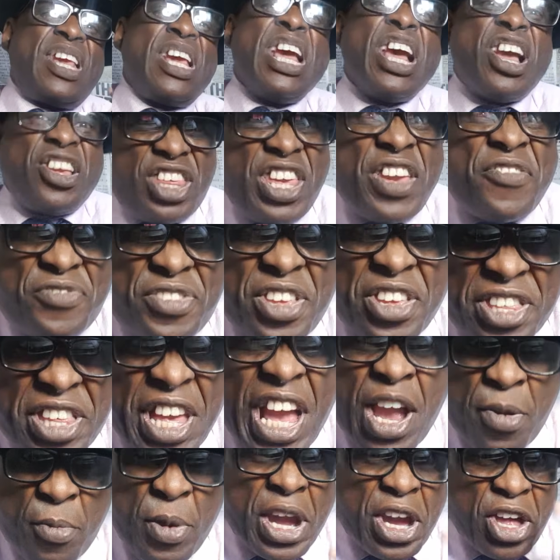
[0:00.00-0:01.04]
As if to
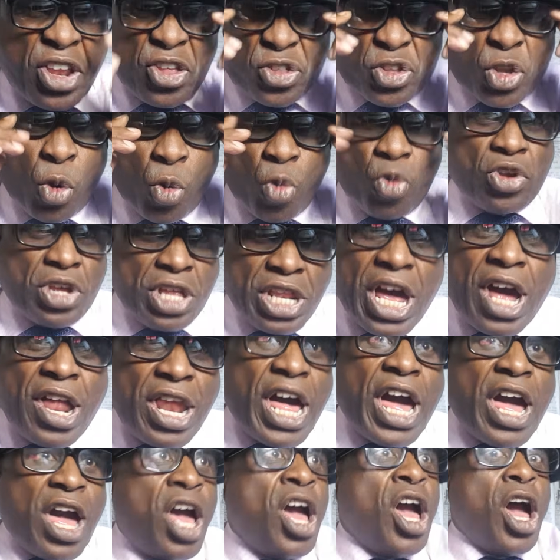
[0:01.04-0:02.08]
say we're going to talk, you know,
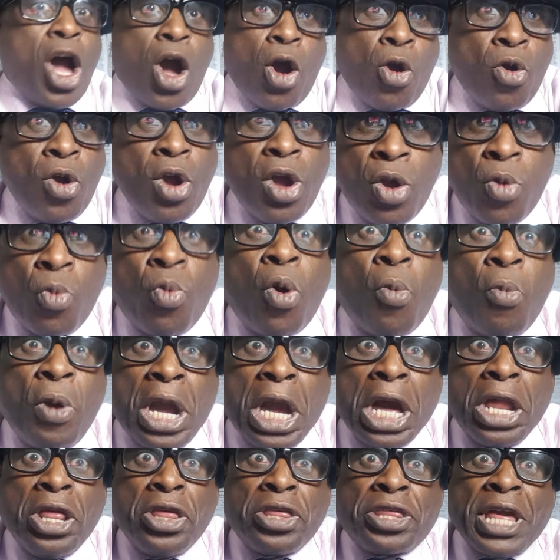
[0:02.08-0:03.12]
like, oh, what we're
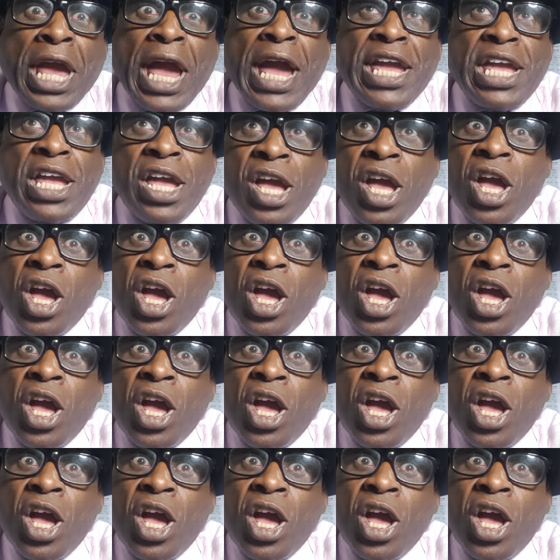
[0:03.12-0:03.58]
going to say.